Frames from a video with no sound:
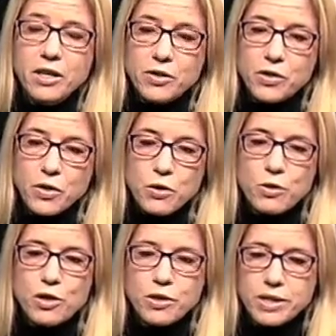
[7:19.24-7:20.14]
So you
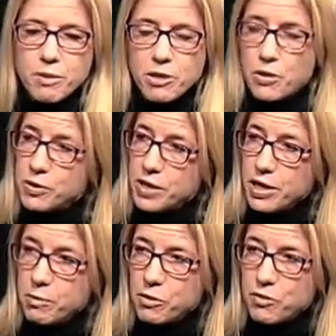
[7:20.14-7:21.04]
took some of those
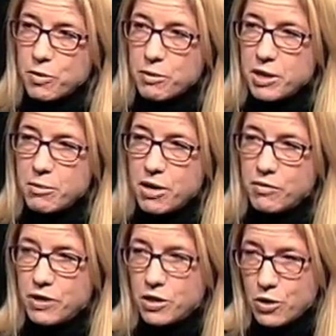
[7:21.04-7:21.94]
themes from the
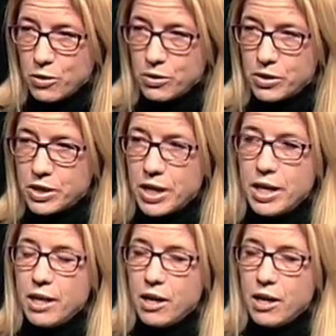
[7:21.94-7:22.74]
Amalfi Coast, mm -hmm.